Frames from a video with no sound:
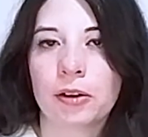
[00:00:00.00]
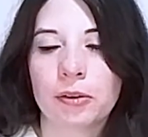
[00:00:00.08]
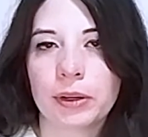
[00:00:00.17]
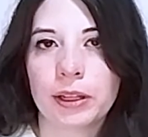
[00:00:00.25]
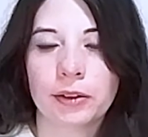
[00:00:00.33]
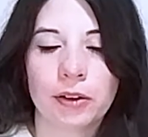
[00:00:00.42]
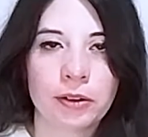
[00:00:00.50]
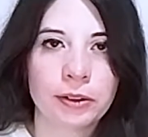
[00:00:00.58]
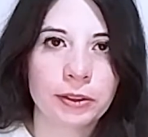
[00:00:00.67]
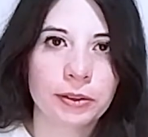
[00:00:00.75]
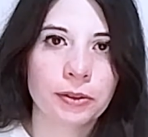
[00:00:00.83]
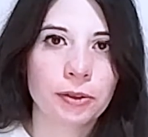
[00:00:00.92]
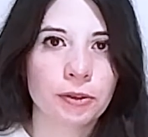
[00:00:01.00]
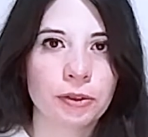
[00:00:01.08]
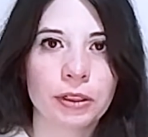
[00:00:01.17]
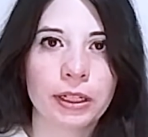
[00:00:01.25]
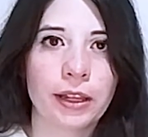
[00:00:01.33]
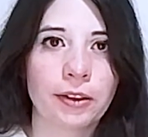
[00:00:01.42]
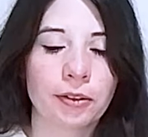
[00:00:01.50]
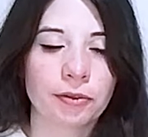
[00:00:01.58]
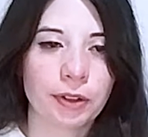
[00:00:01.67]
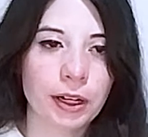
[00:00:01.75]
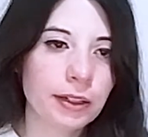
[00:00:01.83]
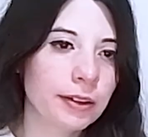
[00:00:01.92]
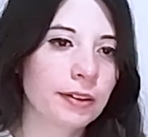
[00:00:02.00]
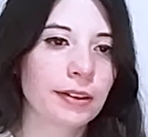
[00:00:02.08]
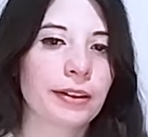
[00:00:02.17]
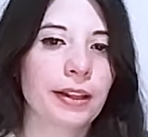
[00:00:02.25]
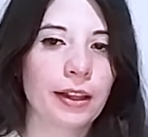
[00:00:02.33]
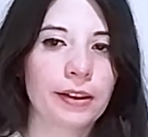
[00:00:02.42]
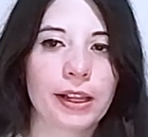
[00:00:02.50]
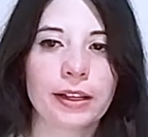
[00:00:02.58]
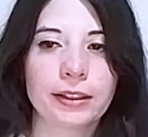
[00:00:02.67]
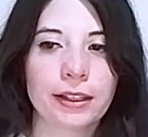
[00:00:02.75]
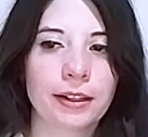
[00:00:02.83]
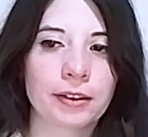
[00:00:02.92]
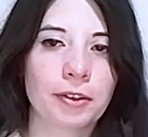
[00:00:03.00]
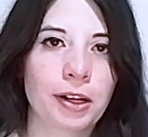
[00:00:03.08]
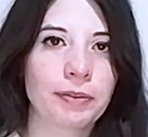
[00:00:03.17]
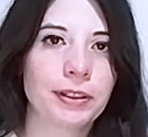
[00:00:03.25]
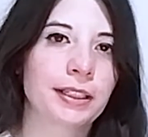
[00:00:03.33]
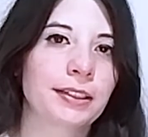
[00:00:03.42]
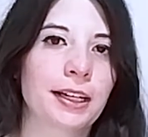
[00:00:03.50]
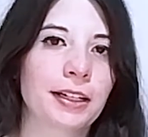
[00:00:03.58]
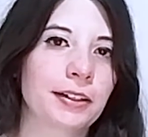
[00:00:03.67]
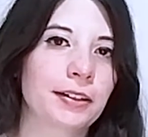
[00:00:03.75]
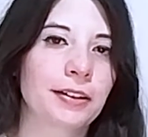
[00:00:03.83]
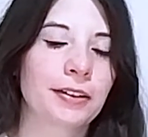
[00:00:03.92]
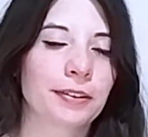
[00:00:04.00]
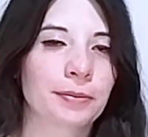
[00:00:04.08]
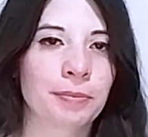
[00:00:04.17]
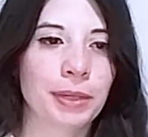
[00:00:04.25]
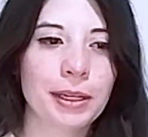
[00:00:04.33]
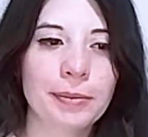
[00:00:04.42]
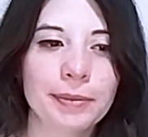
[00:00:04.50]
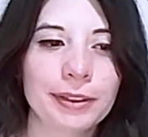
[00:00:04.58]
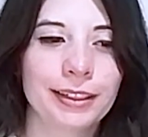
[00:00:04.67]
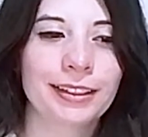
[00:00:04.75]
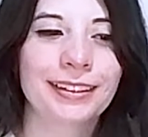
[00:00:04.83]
always go to get some fonts. That's like the graphic designer meme.